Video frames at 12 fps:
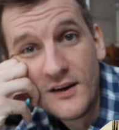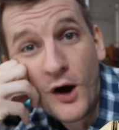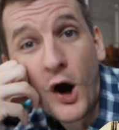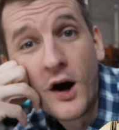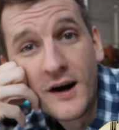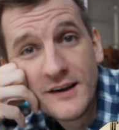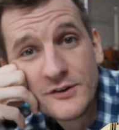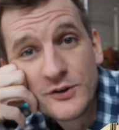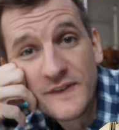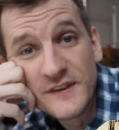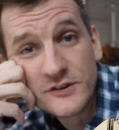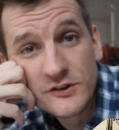All right, so
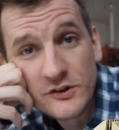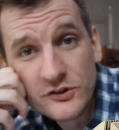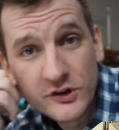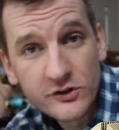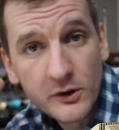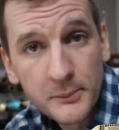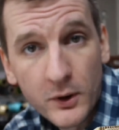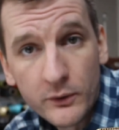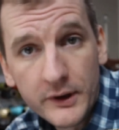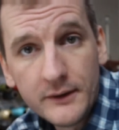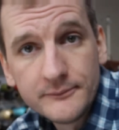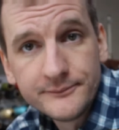this is a stitching
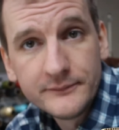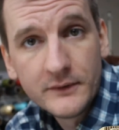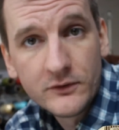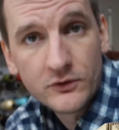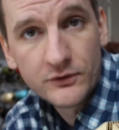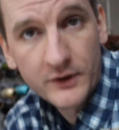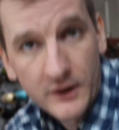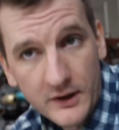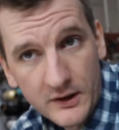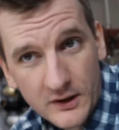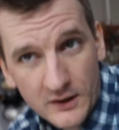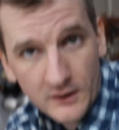pony. It's very,